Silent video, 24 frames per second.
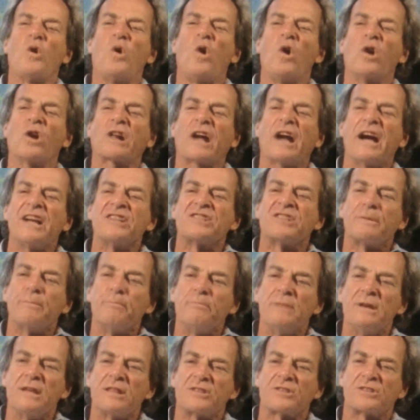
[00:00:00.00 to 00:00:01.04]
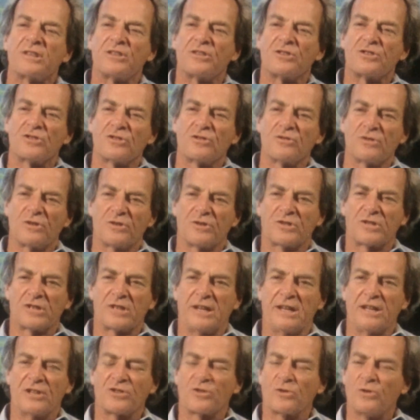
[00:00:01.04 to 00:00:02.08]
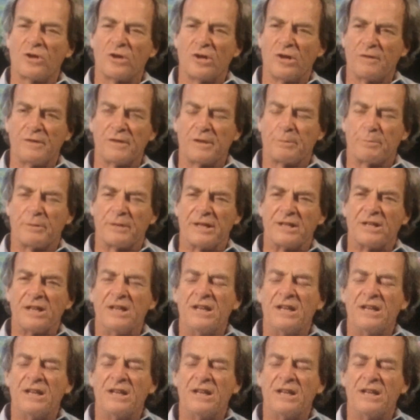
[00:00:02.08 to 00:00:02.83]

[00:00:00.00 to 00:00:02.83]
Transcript: all kinds of myths and pseudoscience all over the place.